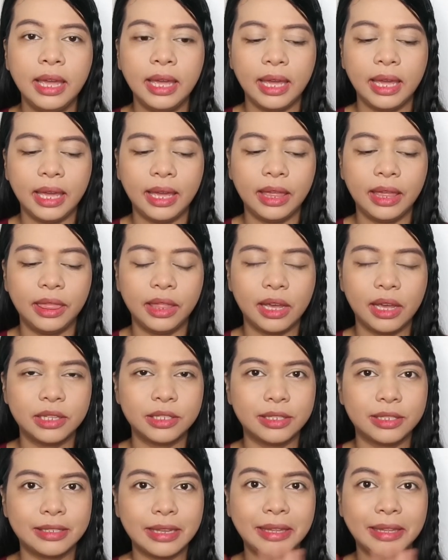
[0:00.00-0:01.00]
And
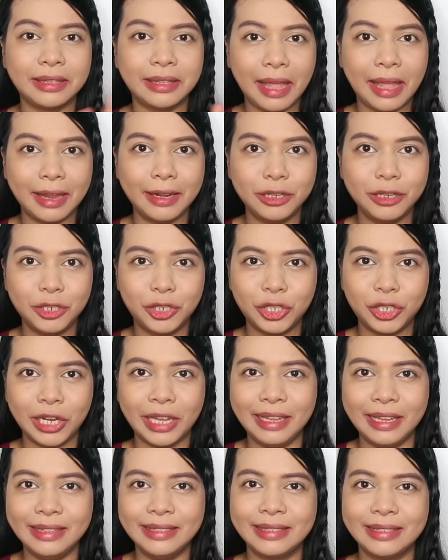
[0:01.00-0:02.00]
that's 10
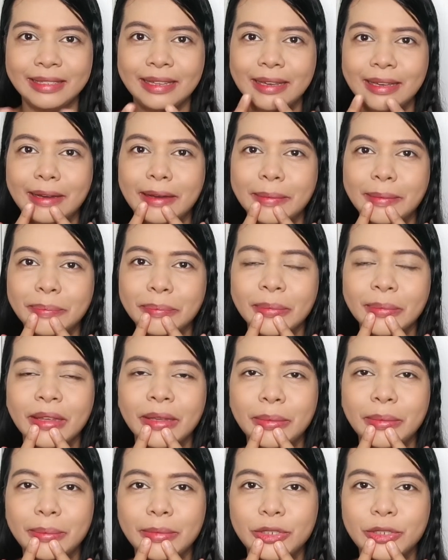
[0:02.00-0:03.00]
shades. Kaya
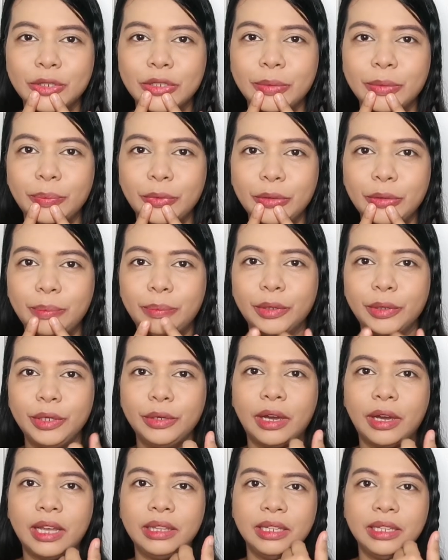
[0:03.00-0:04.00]
medyo napudpod yung
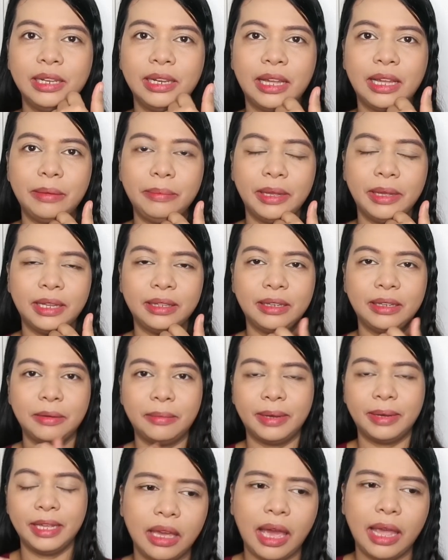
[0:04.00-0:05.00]
ating labi at
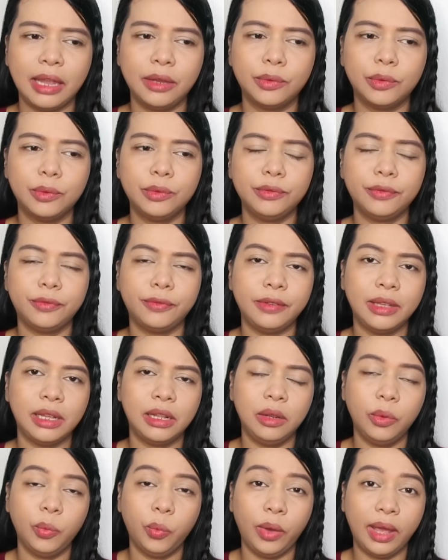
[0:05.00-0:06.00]
kamay. I don't
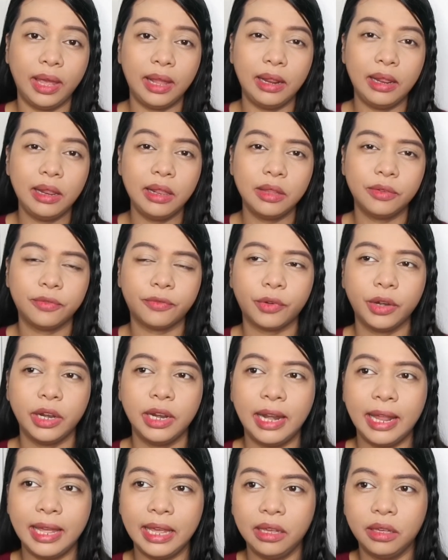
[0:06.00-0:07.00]
feel well for
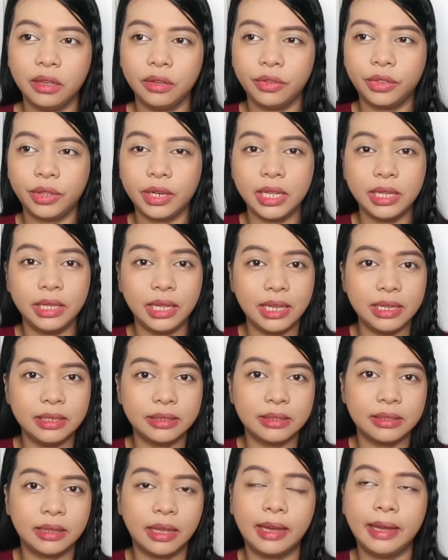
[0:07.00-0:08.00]
like 3 days
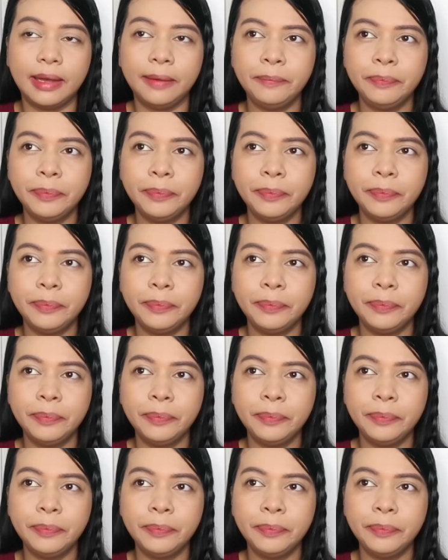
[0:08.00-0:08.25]
na.